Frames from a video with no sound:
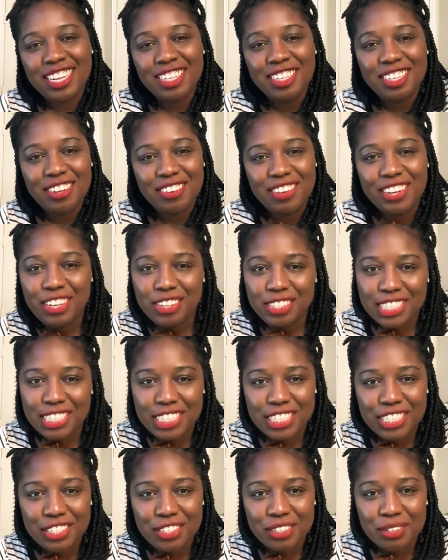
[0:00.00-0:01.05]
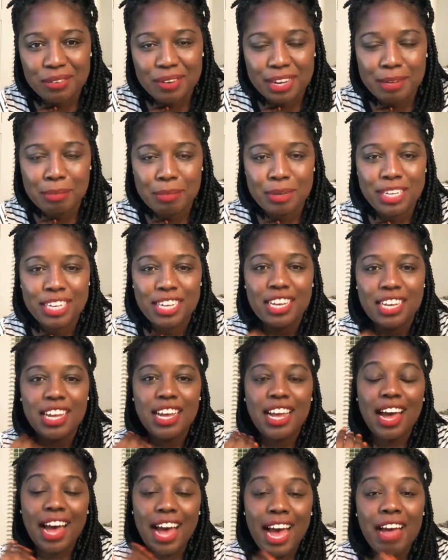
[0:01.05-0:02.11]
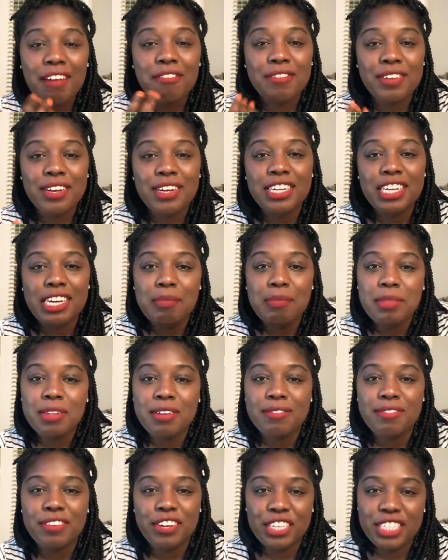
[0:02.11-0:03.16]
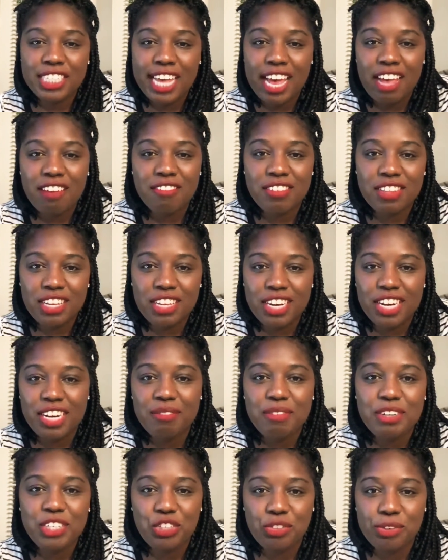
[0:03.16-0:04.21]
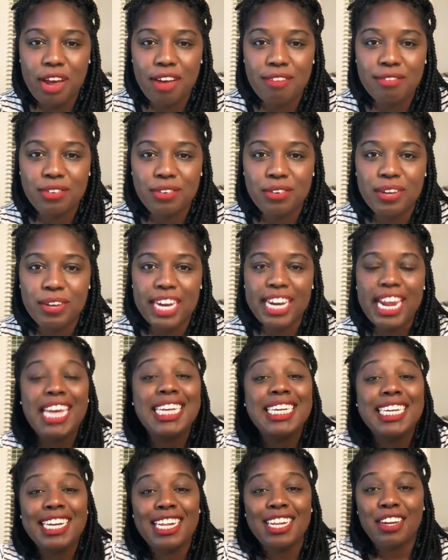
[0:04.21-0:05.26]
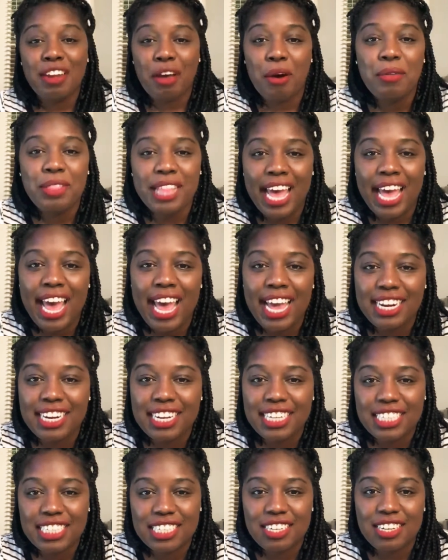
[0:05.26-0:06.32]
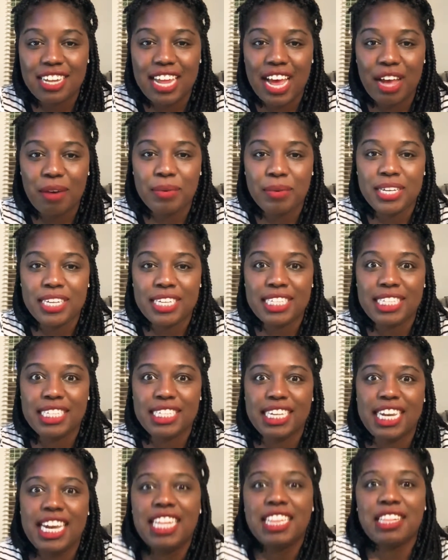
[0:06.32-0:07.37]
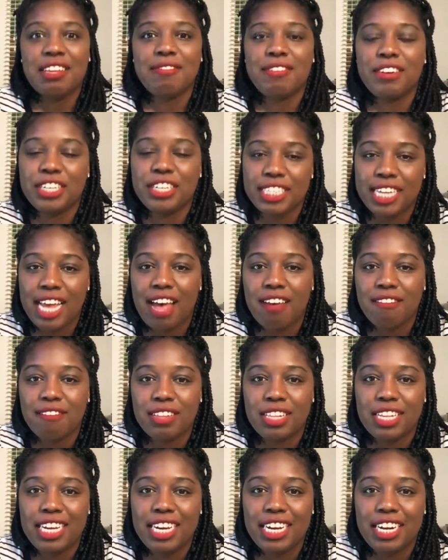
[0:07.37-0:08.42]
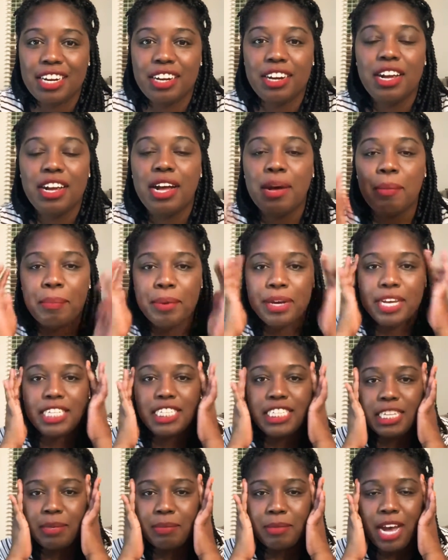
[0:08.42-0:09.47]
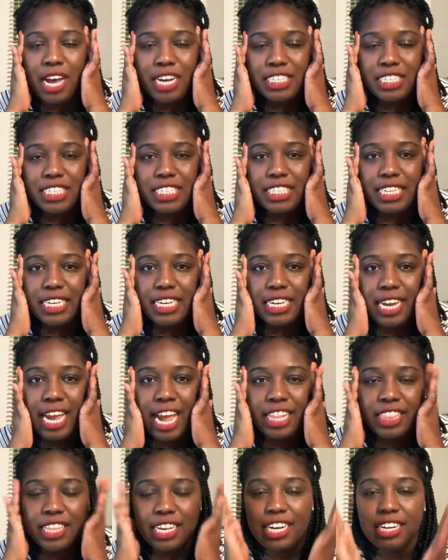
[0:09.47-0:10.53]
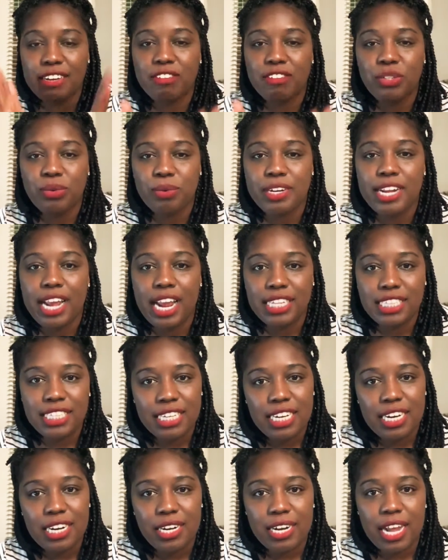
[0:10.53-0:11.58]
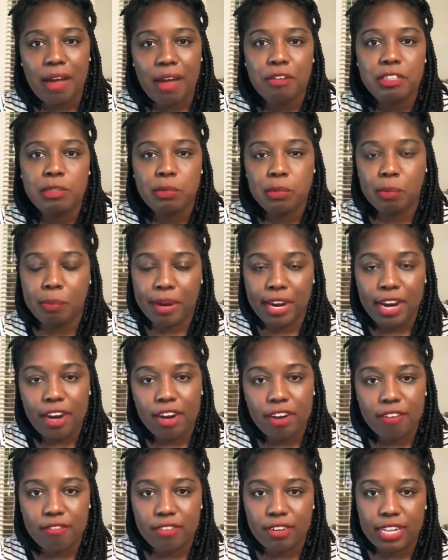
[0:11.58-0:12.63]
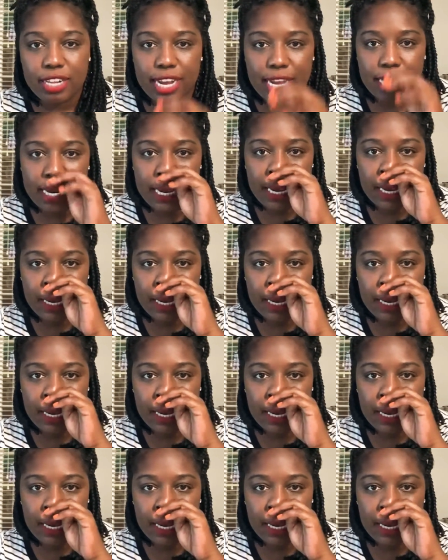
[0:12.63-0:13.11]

egotistical way, but I filled up the first half of the year with travel, and I didn't know that until I was in the first half of the year. But subconsciously, at the end of 2018, I was preparing for that,